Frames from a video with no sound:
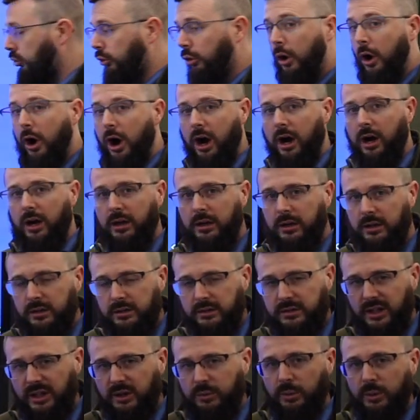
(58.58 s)
draw
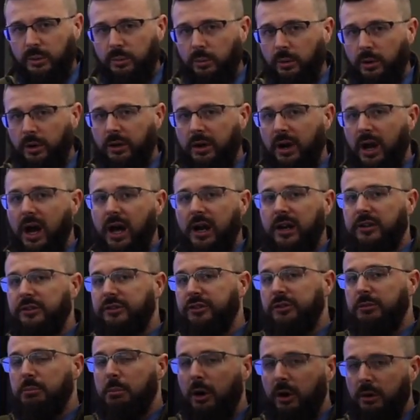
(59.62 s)
like we would on a
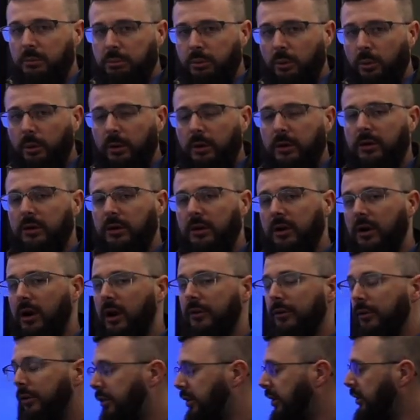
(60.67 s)
smart board or
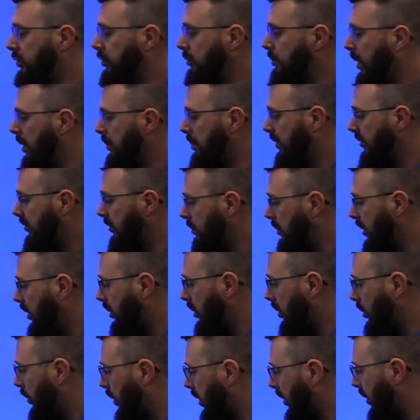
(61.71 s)
other things you might be
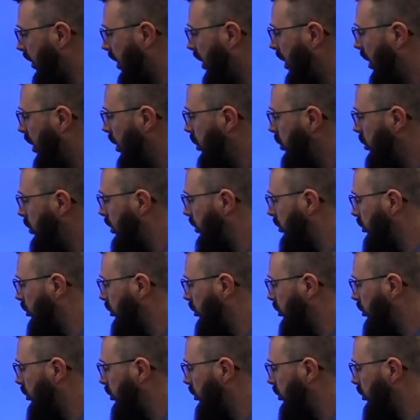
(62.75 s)
familiar with. You can